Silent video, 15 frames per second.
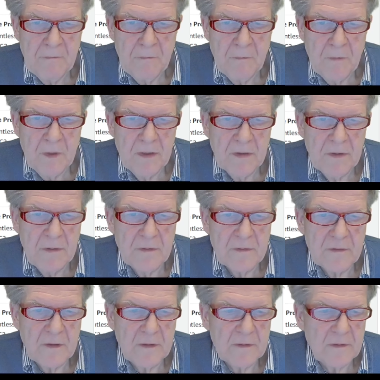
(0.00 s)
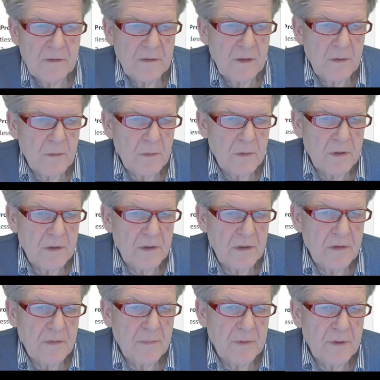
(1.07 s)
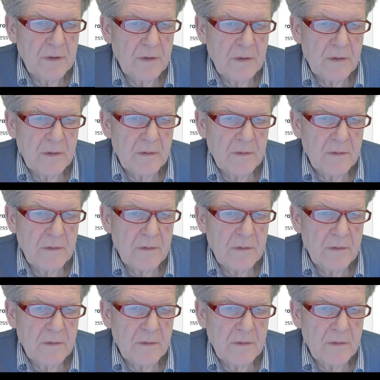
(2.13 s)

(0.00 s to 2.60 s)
and the instances are already disappeared.